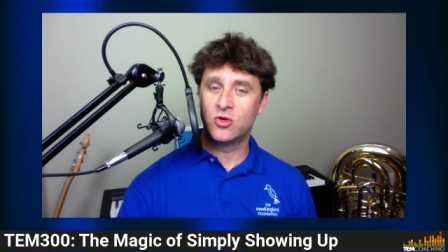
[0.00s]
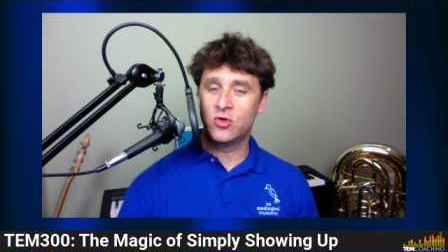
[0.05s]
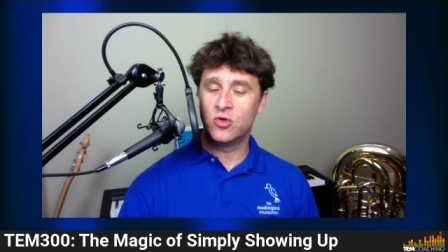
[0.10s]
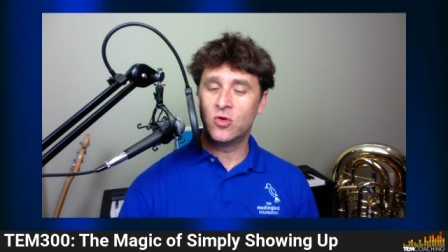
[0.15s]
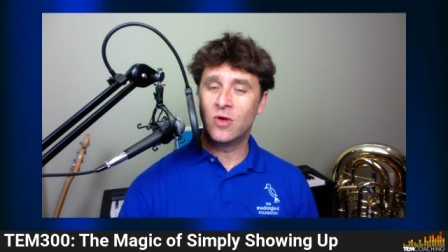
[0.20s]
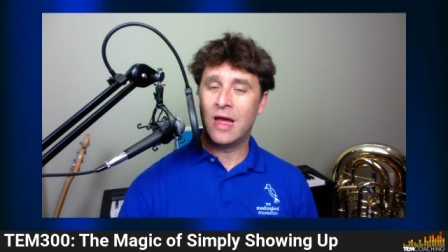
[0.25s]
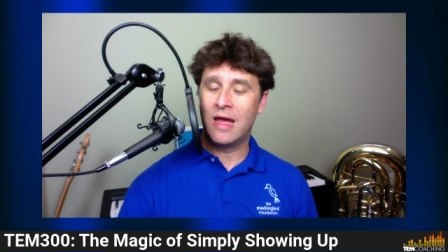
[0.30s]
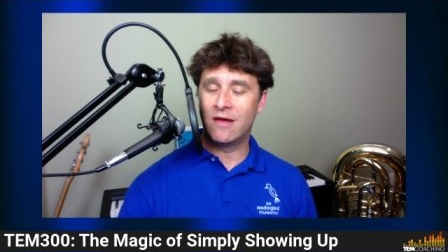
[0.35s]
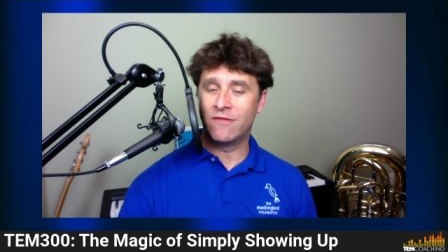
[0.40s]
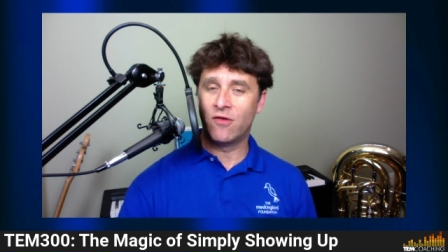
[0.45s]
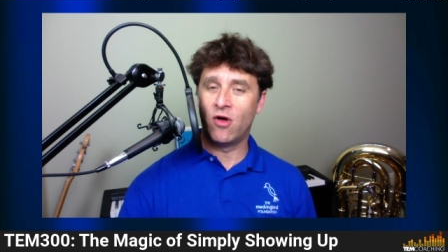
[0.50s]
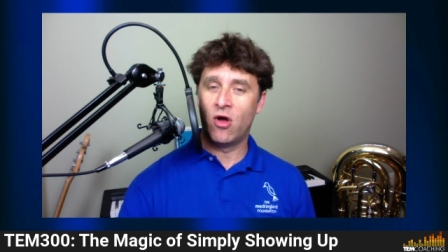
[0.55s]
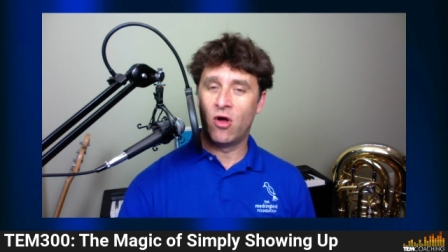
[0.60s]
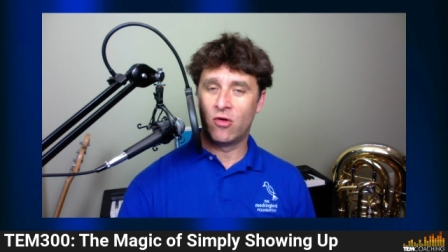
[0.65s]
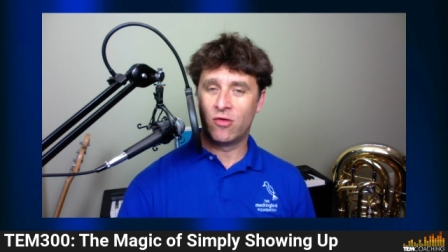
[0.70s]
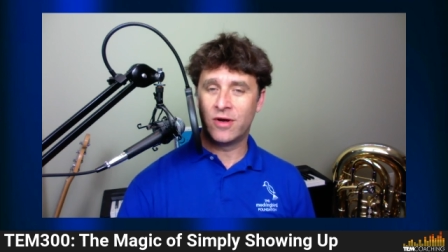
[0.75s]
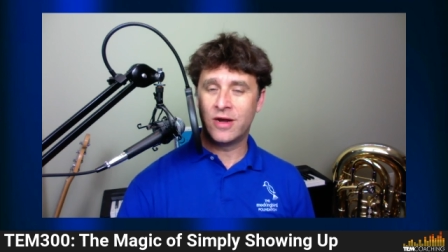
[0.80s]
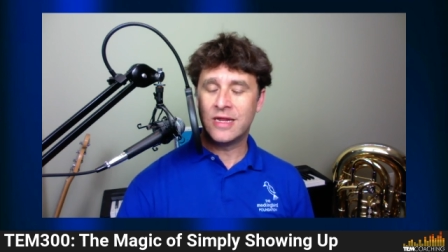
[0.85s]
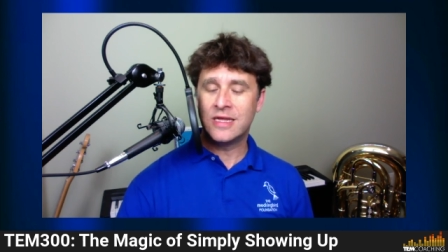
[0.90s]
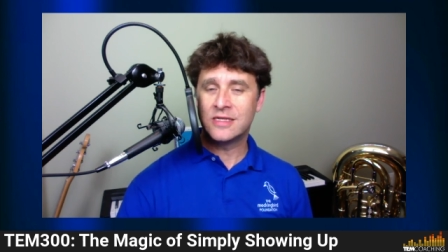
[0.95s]
who have
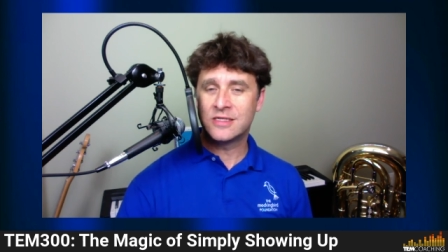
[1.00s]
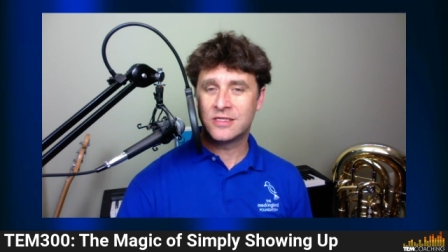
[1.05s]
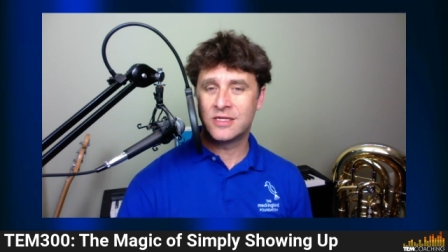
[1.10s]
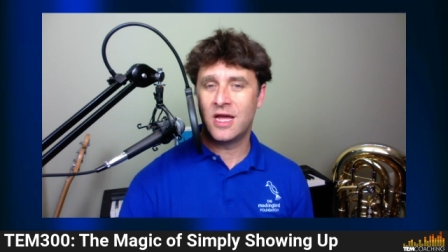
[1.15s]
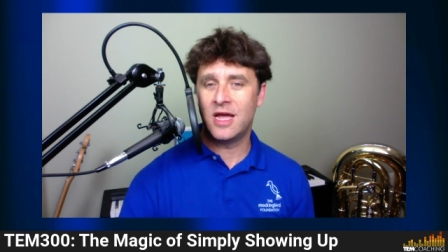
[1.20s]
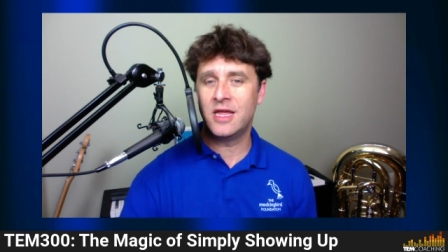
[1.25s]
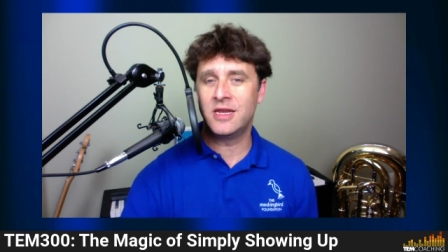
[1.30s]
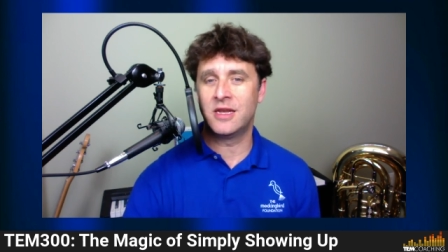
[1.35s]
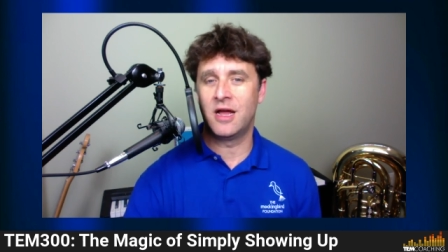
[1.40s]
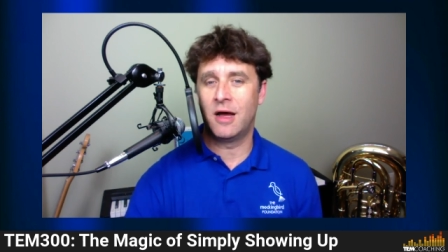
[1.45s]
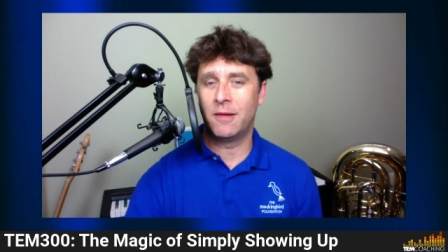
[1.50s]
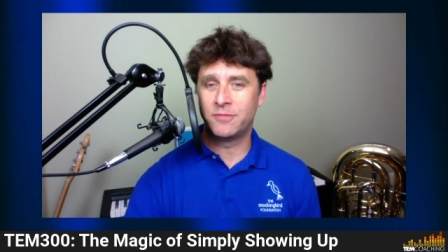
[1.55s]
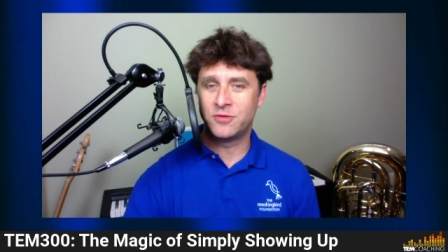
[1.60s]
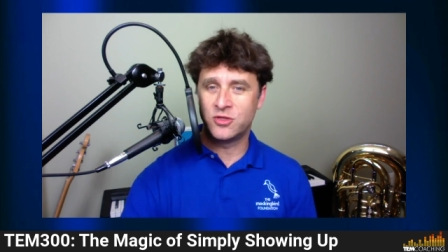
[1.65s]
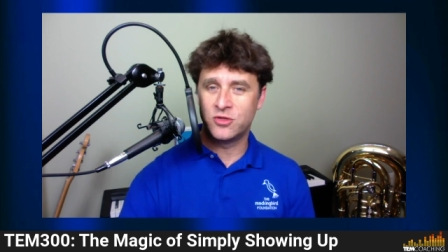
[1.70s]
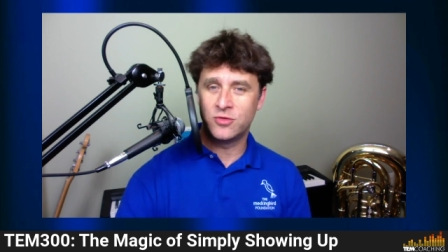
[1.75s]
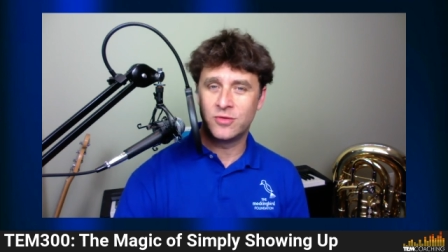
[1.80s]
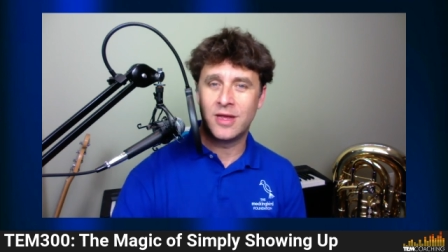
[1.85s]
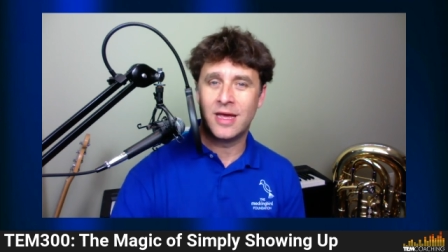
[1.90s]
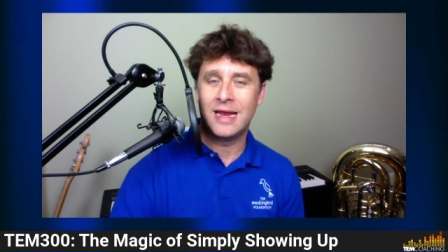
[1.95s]
already signed
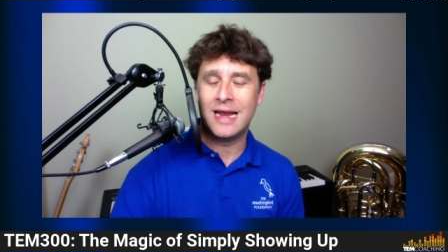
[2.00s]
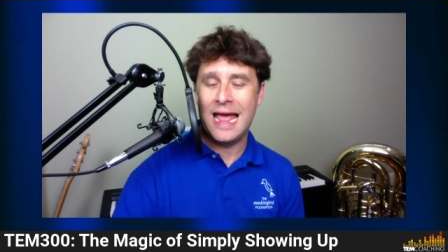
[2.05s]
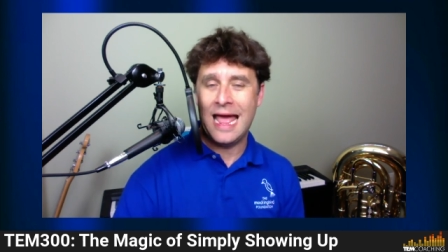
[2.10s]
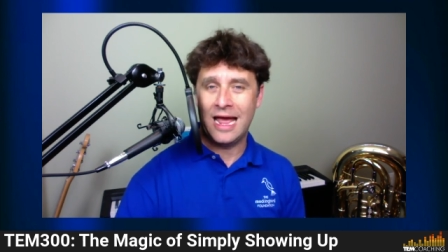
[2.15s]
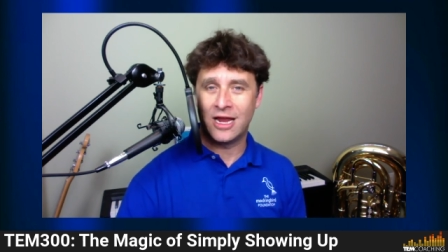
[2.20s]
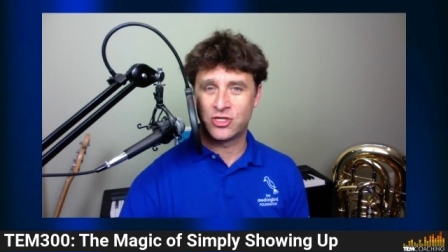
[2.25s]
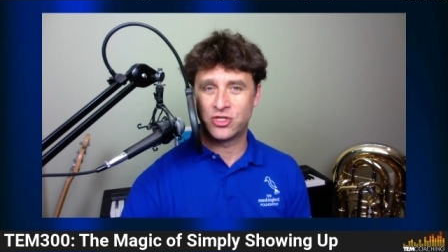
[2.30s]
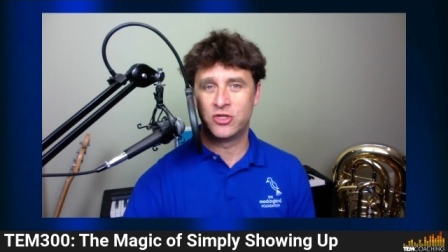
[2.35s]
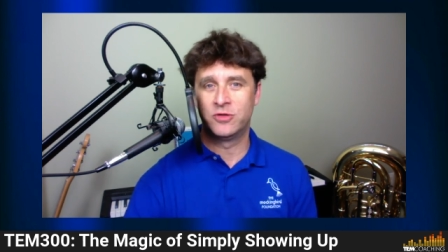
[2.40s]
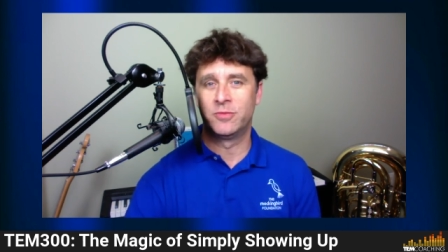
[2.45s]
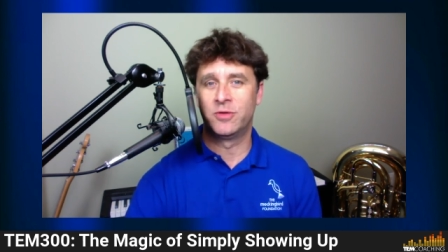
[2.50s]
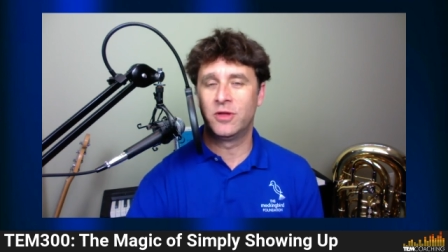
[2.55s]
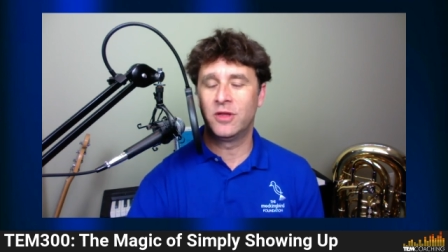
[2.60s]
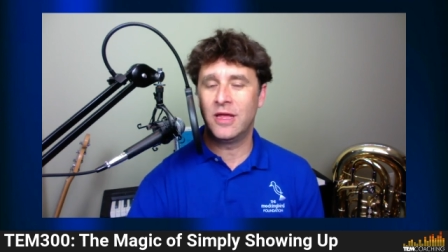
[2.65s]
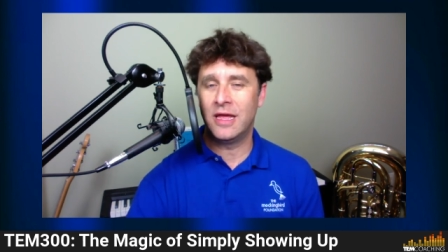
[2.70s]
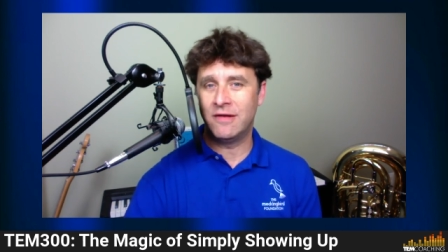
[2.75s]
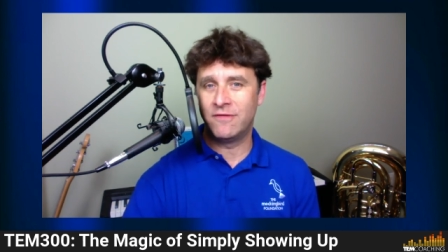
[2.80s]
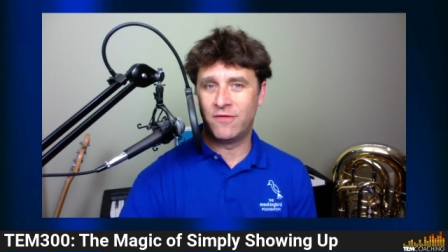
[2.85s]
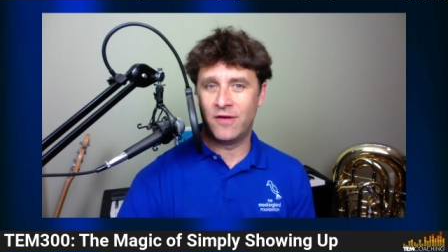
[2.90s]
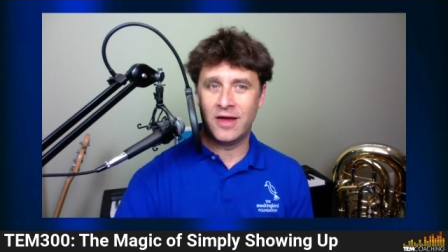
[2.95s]
up to get
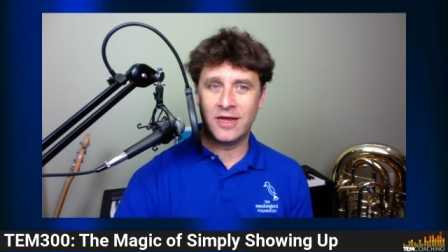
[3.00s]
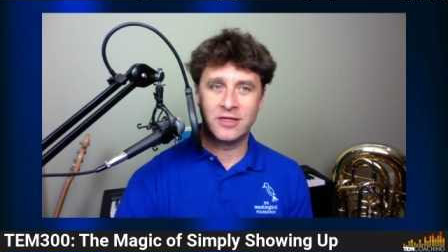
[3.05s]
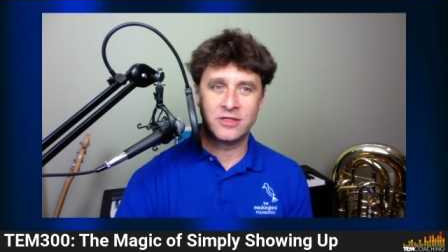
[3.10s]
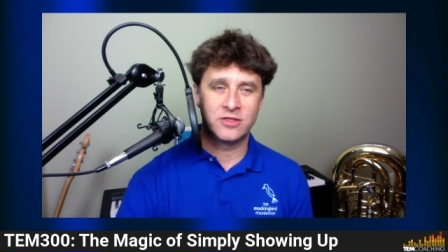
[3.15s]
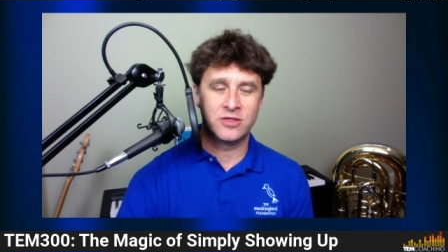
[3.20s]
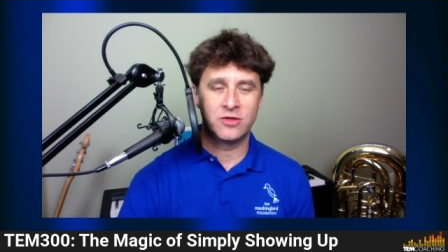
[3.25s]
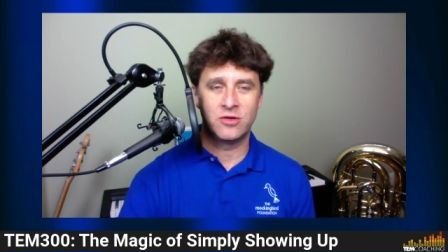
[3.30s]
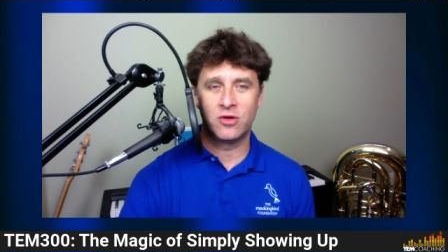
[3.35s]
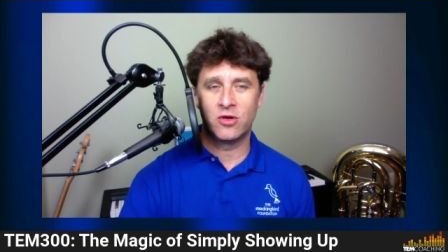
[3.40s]
actionable advice.